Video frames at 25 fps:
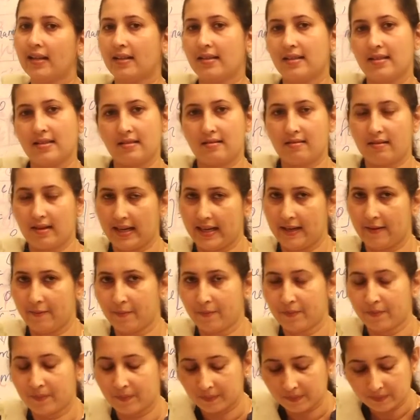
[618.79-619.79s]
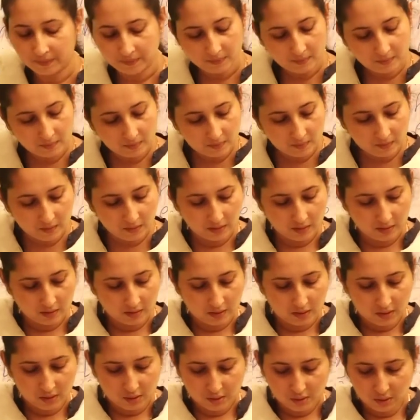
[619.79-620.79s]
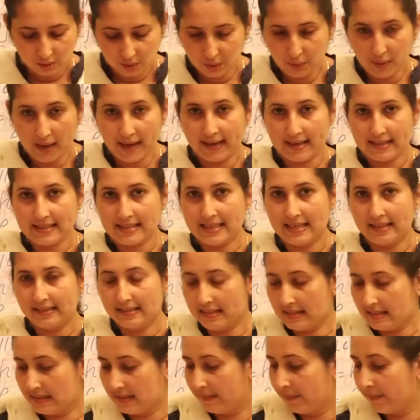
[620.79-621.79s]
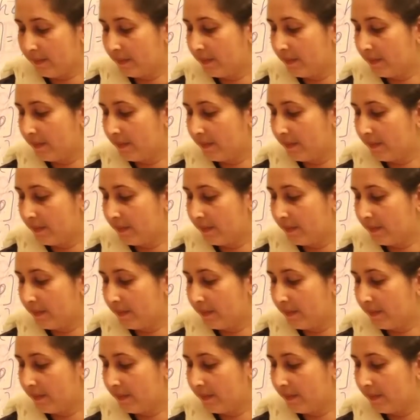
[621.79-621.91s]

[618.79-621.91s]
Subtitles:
string. So you understand this?